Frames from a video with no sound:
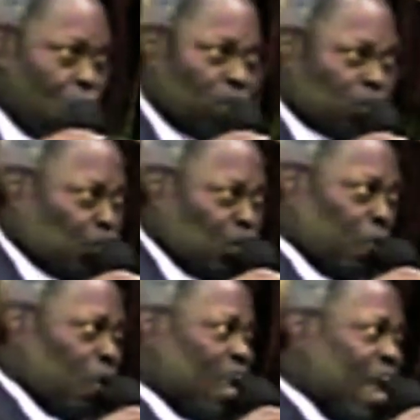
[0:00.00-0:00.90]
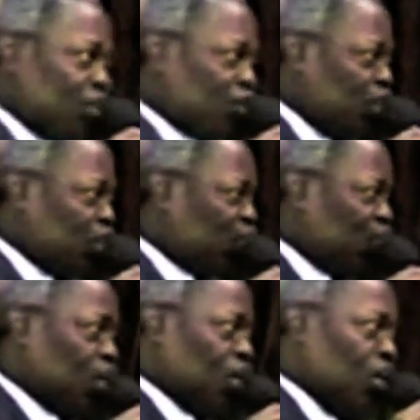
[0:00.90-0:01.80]
What symbolizes
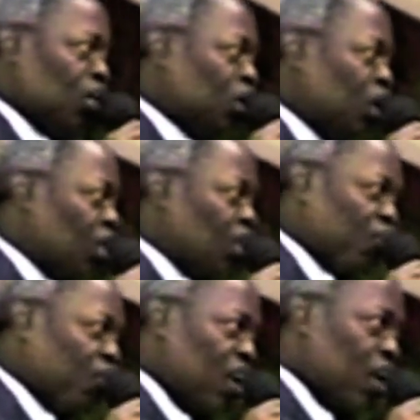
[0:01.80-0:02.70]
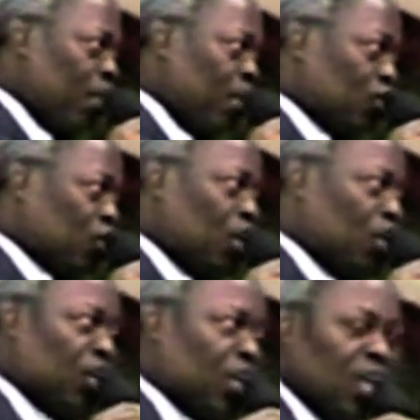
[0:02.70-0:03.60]
for us the flaming
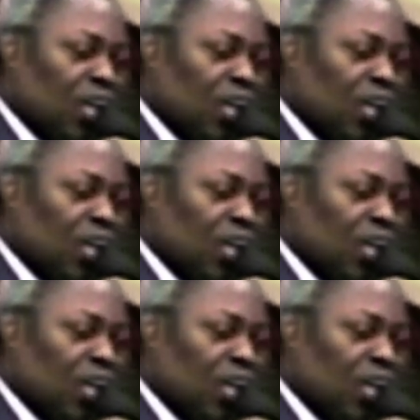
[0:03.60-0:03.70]
sword,